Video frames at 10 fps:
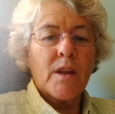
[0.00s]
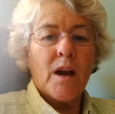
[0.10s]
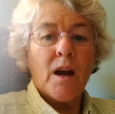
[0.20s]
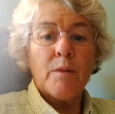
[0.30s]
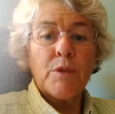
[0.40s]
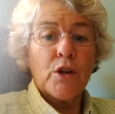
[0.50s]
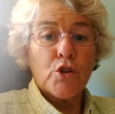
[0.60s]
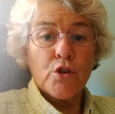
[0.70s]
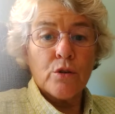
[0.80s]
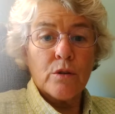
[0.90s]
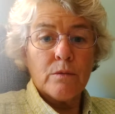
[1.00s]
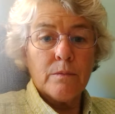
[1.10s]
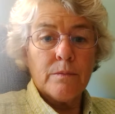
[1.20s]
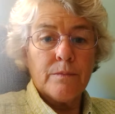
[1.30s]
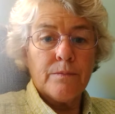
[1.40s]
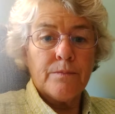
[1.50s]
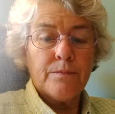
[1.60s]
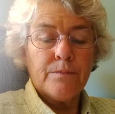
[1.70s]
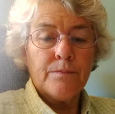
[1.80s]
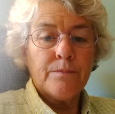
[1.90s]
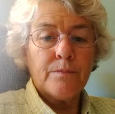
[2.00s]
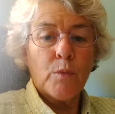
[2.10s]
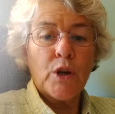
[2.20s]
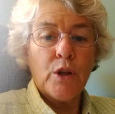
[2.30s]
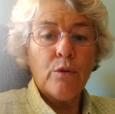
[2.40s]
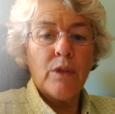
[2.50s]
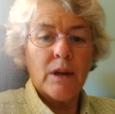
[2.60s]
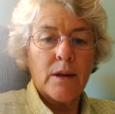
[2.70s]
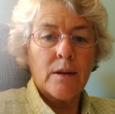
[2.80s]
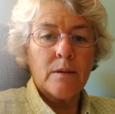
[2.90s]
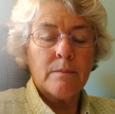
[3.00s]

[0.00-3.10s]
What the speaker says: I'm not sure. What do you think?